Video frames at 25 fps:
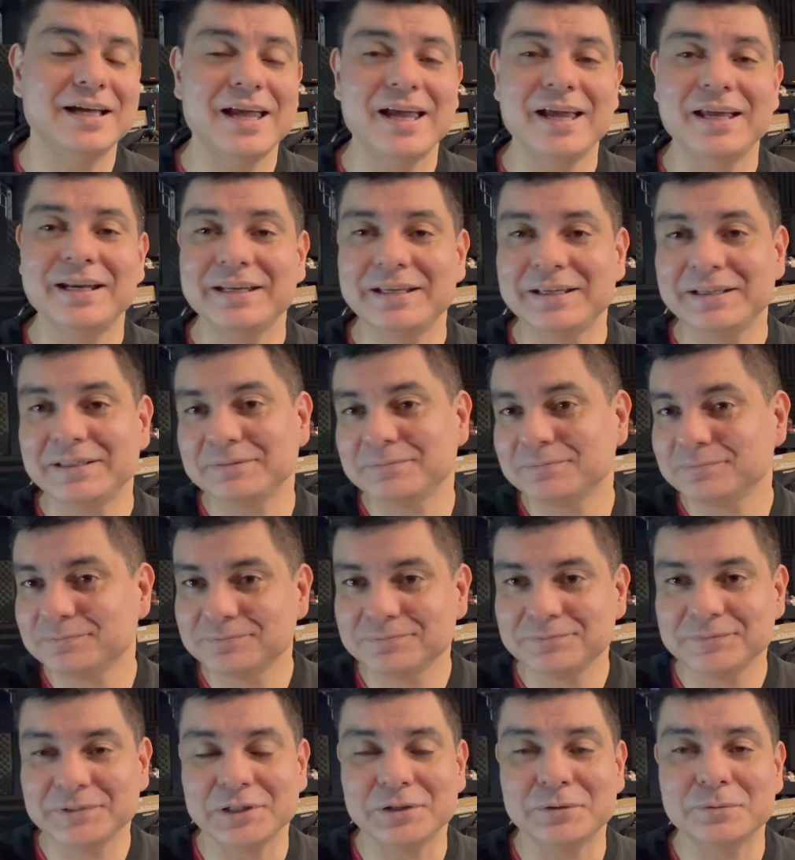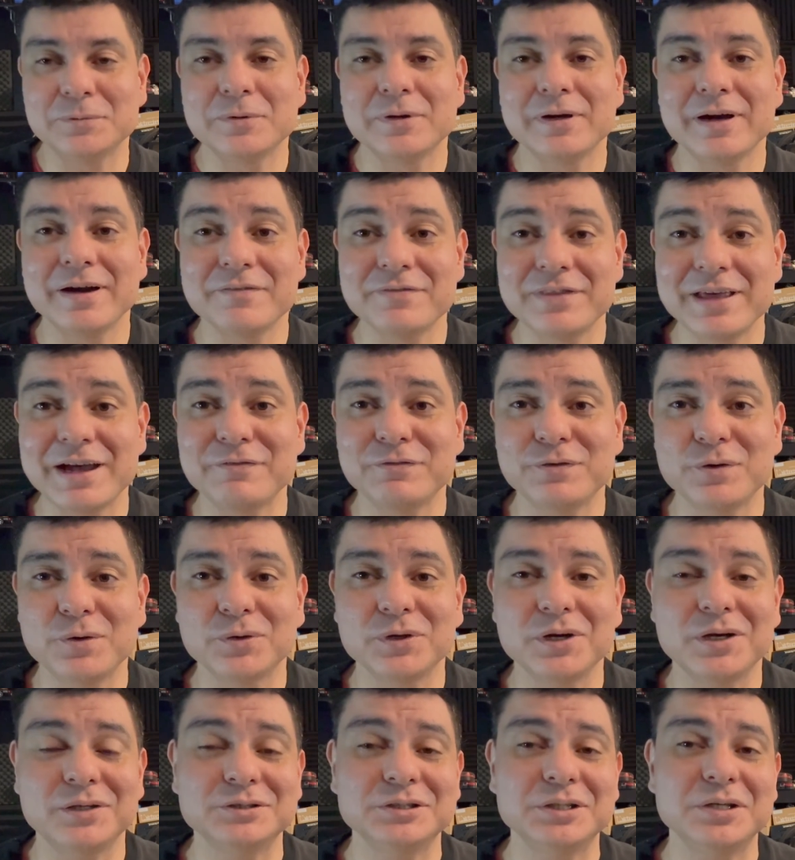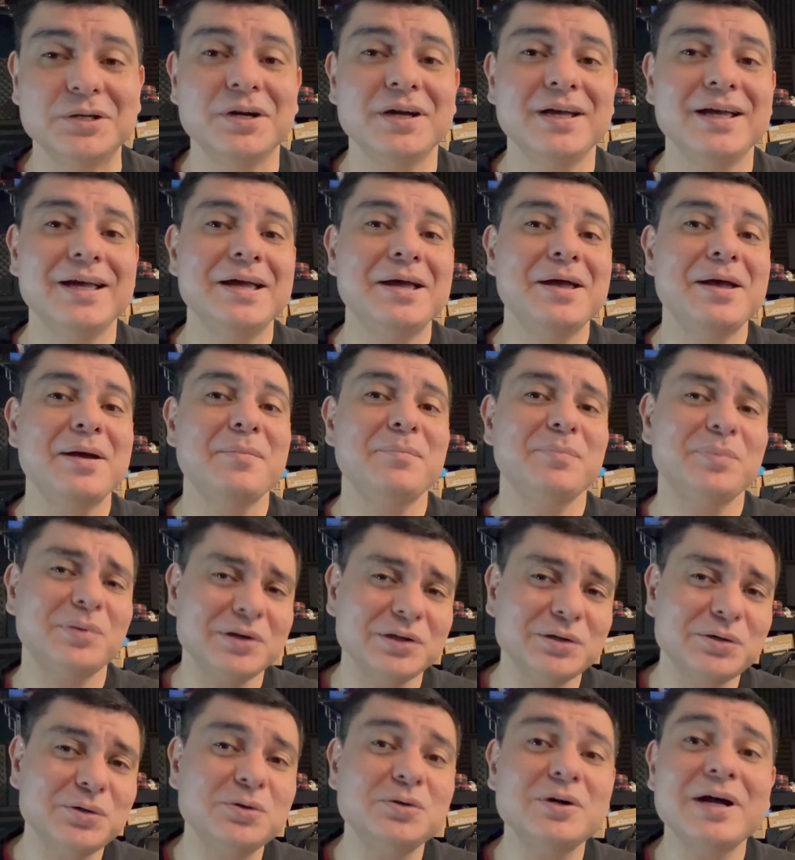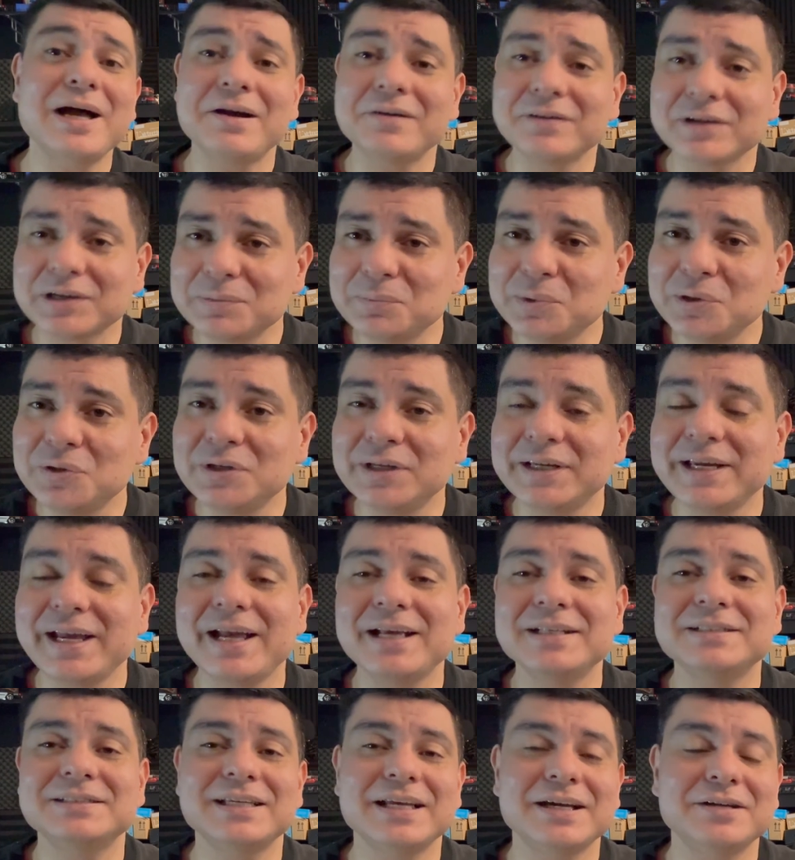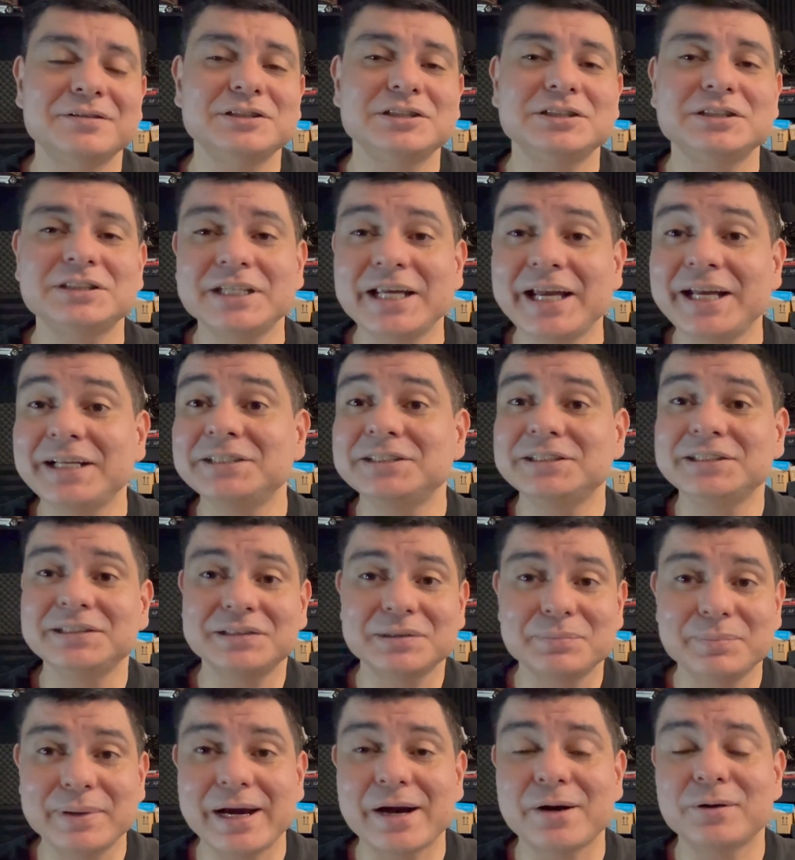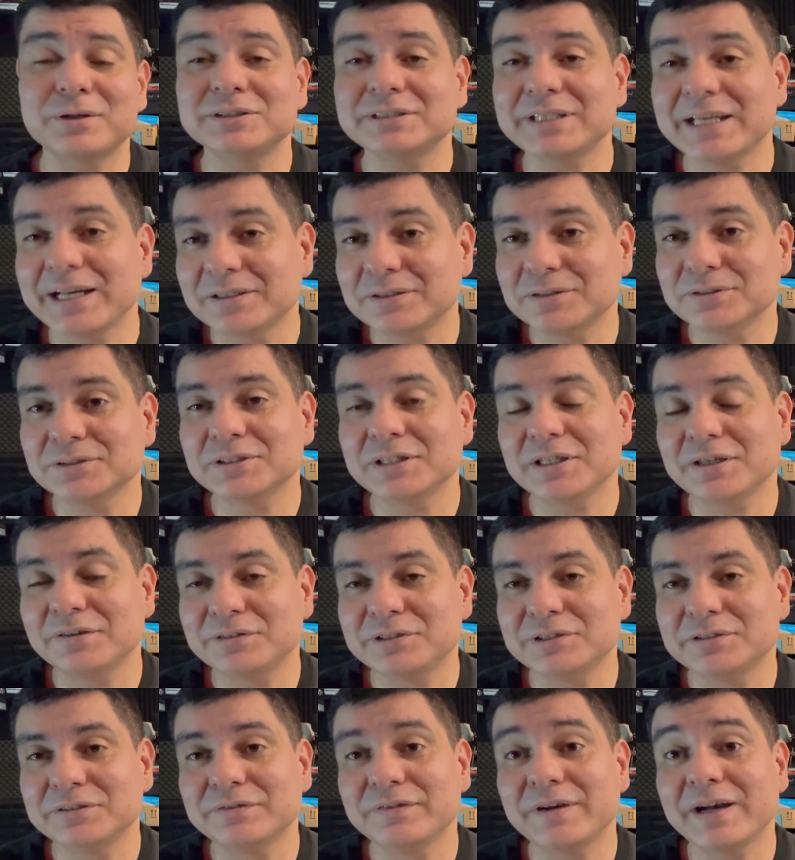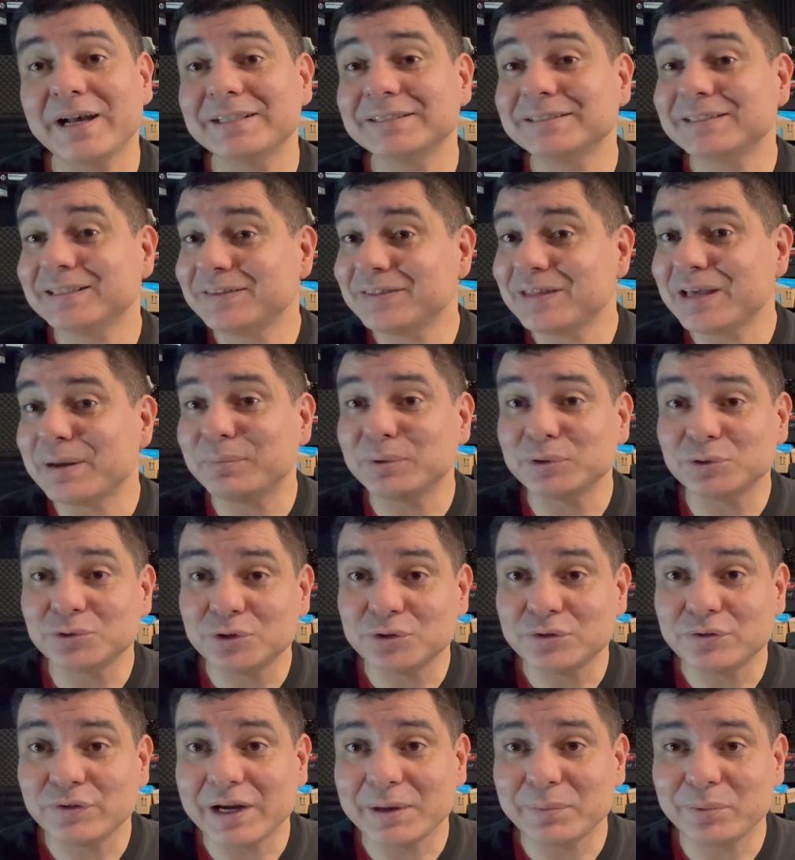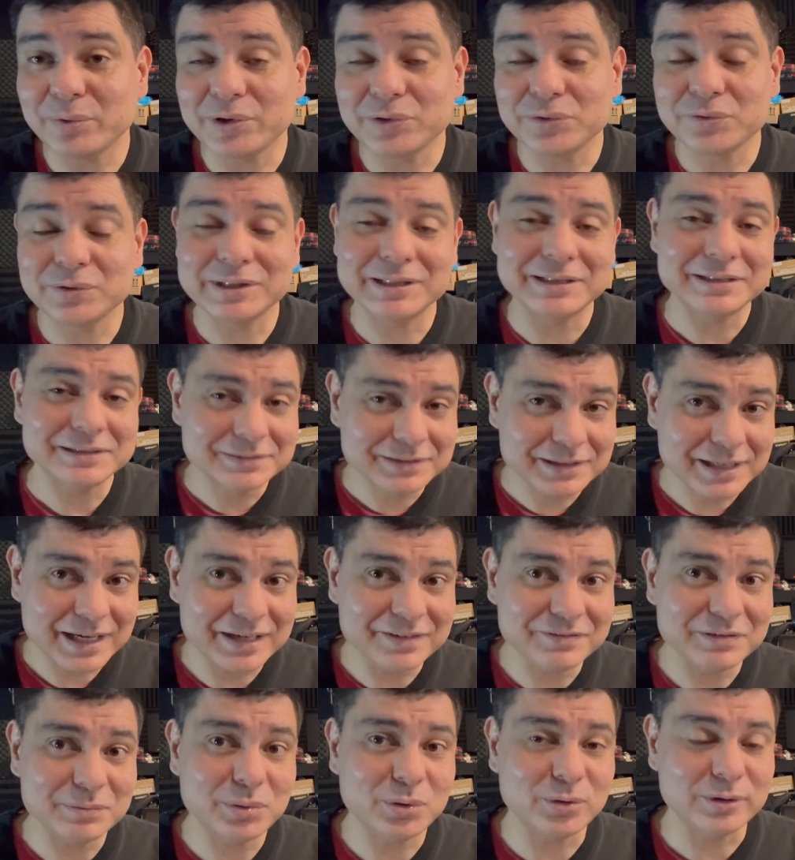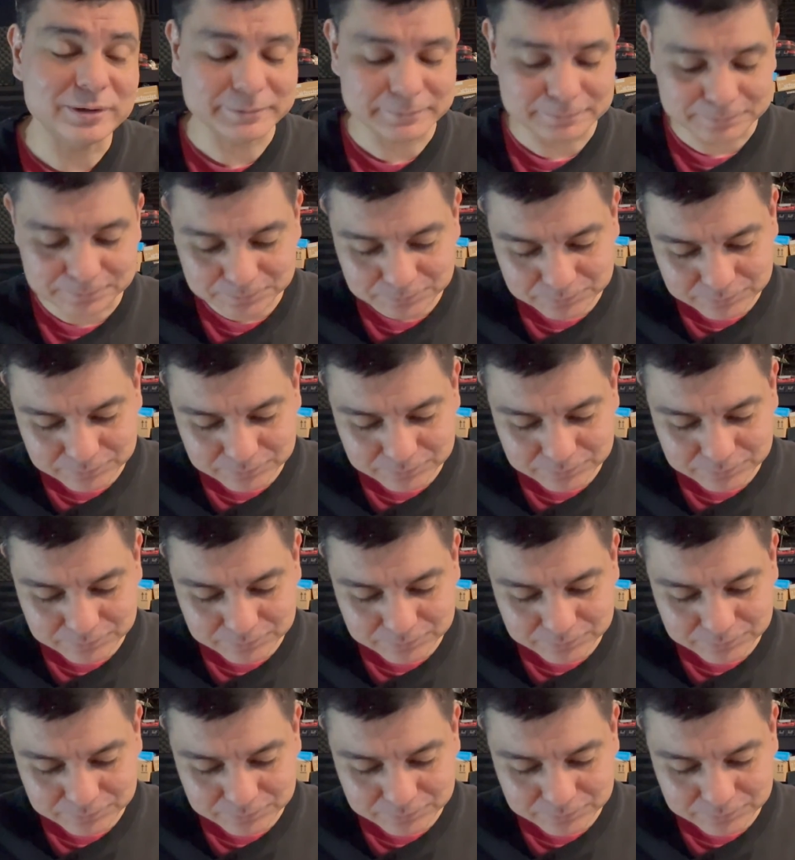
any, you know, of that phone call. So pretty cool how it communicates and it's changing the power cycles of your device in that Bluetooth 5.3. Kind of important.